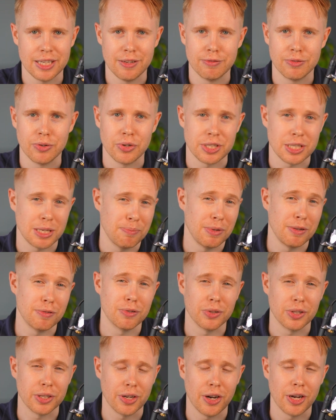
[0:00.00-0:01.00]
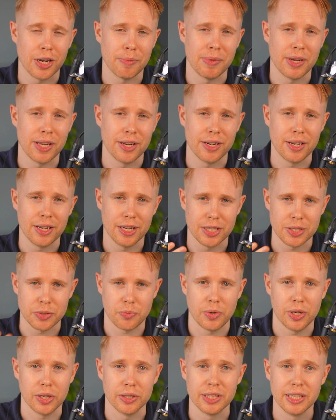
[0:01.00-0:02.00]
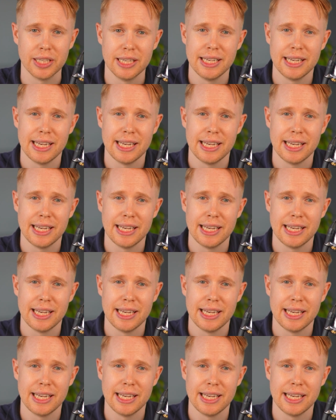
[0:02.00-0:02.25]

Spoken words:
invoice can be fully automated as well.